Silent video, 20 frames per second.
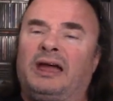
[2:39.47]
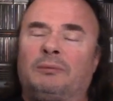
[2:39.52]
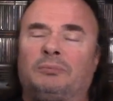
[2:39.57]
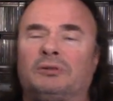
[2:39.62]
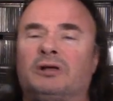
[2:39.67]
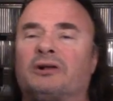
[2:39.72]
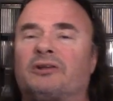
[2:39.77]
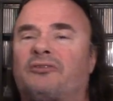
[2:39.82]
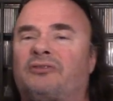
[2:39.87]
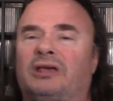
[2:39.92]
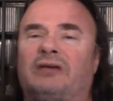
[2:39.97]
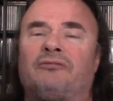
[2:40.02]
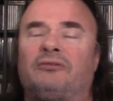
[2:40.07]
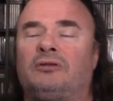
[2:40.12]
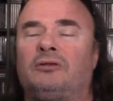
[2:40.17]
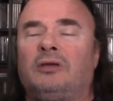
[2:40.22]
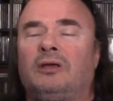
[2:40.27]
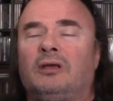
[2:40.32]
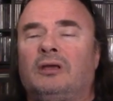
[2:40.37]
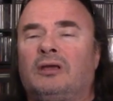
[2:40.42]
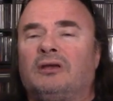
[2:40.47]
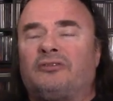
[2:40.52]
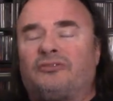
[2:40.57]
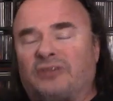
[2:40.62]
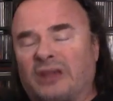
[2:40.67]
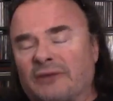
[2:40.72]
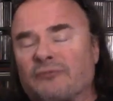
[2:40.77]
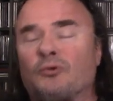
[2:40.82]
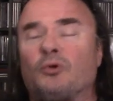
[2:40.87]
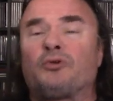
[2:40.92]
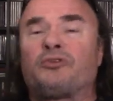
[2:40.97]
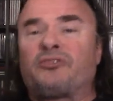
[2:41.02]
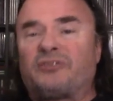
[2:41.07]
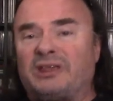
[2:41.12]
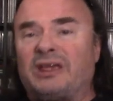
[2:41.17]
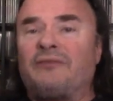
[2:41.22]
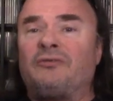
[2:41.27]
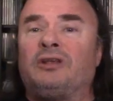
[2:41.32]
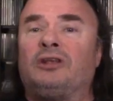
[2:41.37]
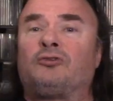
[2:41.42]
I belong to seven several
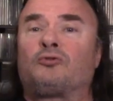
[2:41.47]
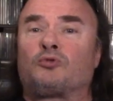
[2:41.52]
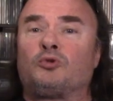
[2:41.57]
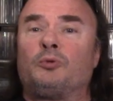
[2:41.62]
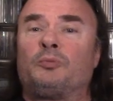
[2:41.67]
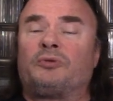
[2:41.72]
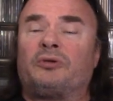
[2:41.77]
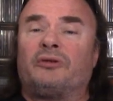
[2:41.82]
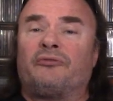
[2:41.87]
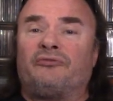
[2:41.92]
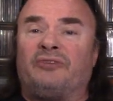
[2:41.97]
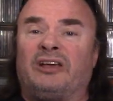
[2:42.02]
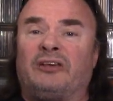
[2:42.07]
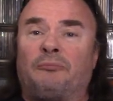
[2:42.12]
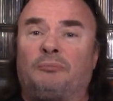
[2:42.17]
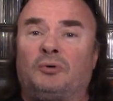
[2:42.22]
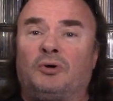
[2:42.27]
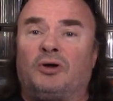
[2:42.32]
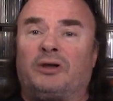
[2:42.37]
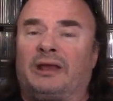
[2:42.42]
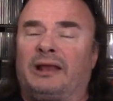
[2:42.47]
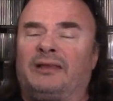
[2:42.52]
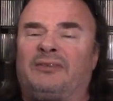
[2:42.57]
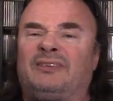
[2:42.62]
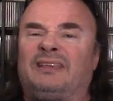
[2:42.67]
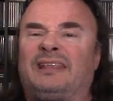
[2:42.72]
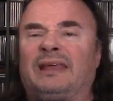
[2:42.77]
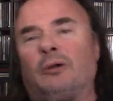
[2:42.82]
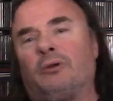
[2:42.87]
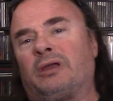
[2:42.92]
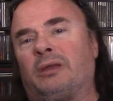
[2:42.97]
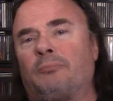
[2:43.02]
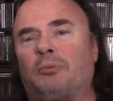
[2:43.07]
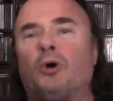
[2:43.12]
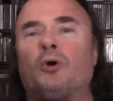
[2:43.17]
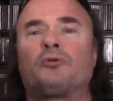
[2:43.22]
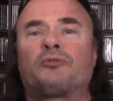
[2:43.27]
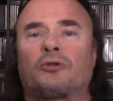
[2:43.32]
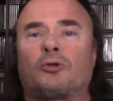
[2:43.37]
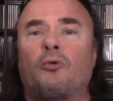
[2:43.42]
7-inch groups on Facebook, and I see that one get
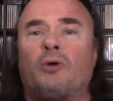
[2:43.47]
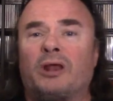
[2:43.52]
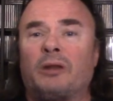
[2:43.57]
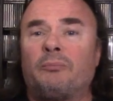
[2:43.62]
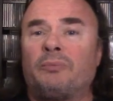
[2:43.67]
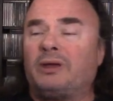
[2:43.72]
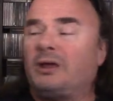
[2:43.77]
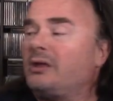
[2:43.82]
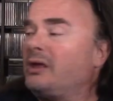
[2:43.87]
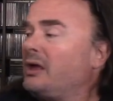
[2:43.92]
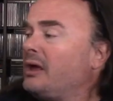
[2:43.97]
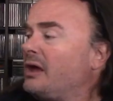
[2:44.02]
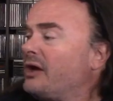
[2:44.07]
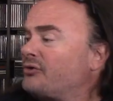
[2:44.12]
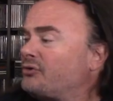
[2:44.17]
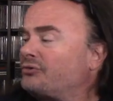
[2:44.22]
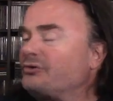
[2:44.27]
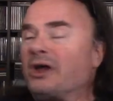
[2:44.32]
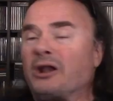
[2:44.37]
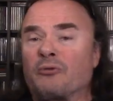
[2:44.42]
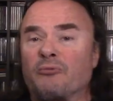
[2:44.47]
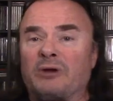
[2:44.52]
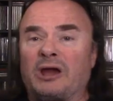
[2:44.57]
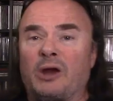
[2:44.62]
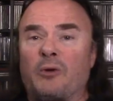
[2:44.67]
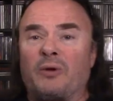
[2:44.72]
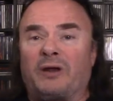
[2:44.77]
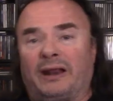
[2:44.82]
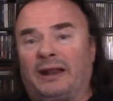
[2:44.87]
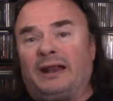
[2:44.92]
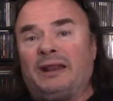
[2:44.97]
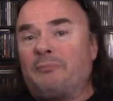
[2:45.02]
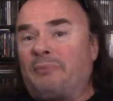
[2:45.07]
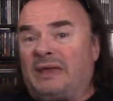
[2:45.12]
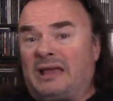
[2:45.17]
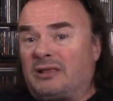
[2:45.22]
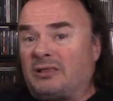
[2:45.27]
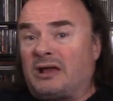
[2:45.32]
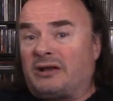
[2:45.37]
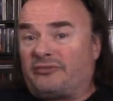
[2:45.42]
posted quite a bit. So it's not a rare one. I didn't
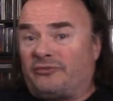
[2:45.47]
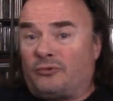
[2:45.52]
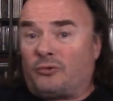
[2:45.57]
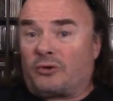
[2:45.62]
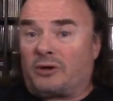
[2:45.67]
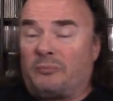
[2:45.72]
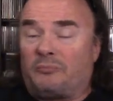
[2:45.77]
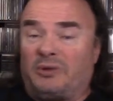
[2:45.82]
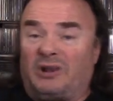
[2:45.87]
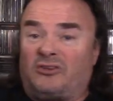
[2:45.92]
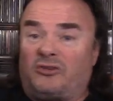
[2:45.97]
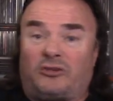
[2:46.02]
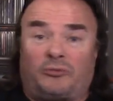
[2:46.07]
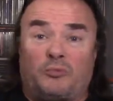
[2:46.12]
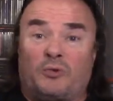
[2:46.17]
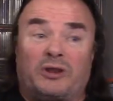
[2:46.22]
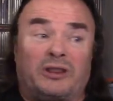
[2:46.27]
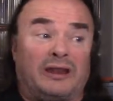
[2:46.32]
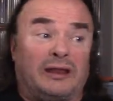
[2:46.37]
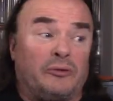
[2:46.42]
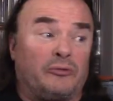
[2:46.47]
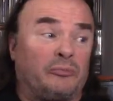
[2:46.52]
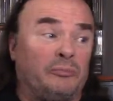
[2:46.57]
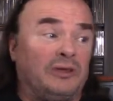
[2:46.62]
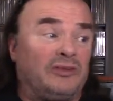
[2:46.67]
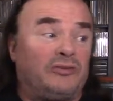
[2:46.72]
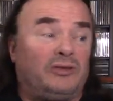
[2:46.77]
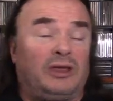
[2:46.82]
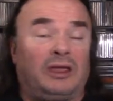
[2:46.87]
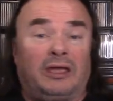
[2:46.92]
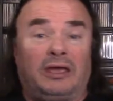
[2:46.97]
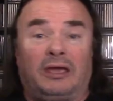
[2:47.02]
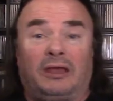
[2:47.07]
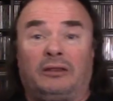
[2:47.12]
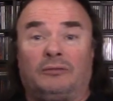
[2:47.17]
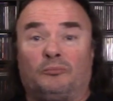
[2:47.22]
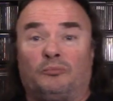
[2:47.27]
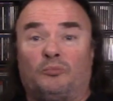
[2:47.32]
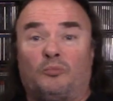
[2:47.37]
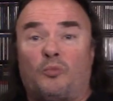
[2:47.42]
pay a lot for it, but it's just one that I was missing,
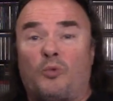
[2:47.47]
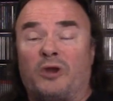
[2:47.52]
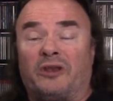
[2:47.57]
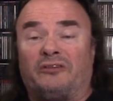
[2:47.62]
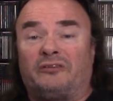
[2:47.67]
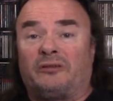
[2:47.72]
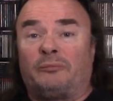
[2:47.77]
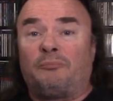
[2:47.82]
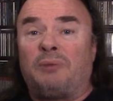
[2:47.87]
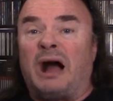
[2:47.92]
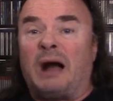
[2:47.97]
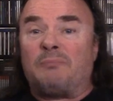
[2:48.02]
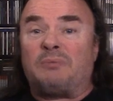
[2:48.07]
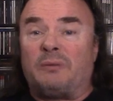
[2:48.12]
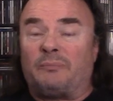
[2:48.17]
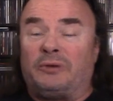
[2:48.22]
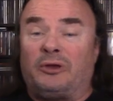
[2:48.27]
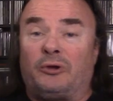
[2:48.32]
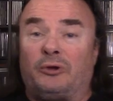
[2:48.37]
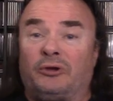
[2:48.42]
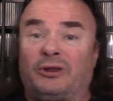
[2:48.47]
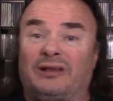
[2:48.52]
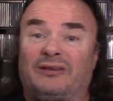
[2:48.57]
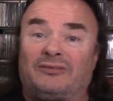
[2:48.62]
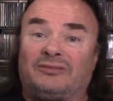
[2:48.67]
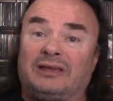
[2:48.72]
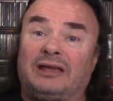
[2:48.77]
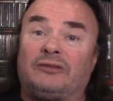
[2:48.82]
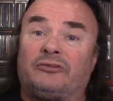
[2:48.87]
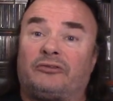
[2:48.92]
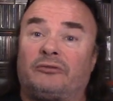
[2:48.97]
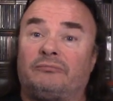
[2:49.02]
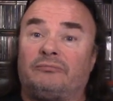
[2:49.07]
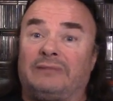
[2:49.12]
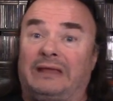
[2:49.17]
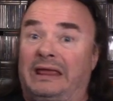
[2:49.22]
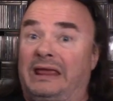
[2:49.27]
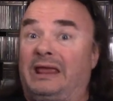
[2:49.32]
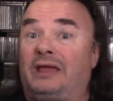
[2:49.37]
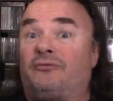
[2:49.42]
and one doesn't pop up here in the United States
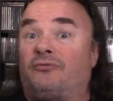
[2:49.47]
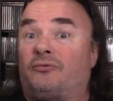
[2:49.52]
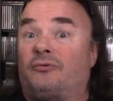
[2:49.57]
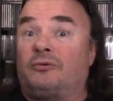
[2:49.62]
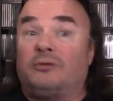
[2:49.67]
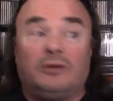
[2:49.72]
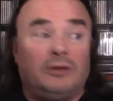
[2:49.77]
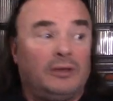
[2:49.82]
ever.